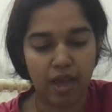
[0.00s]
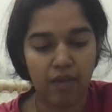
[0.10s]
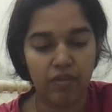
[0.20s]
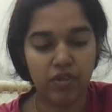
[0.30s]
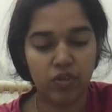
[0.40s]

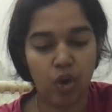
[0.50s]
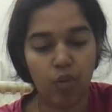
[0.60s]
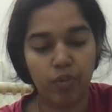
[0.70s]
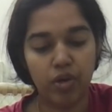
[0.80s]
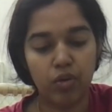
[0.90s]
Yeah, we
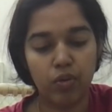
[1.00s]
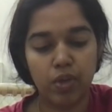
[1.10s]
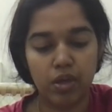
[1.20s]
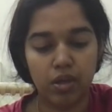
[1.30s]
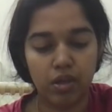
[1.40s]
stopped it
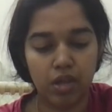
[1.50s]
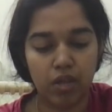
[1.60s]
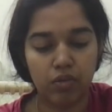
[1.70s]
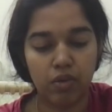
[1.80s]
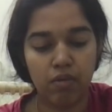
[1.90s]
over here.
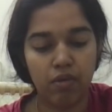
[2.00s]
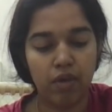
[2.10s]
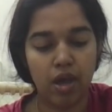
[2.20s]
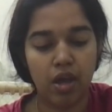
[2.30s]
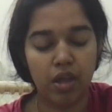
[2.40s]
That's why
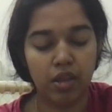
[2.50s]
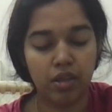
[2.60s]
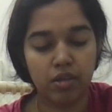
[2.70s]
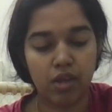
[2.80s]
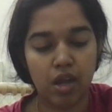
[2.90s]
we
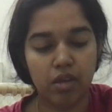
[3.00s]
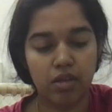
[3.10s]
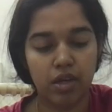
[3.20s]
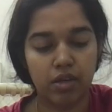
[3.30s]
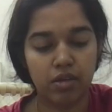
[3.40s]
in this class
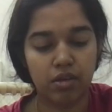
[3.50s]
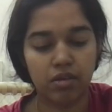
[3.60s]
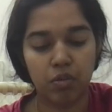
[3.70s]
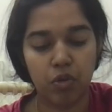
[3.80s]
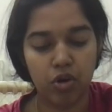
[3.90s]
I
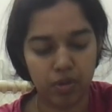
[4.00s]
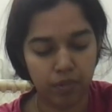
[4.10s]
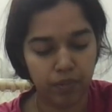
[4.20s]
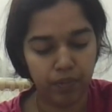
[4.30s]
discussed about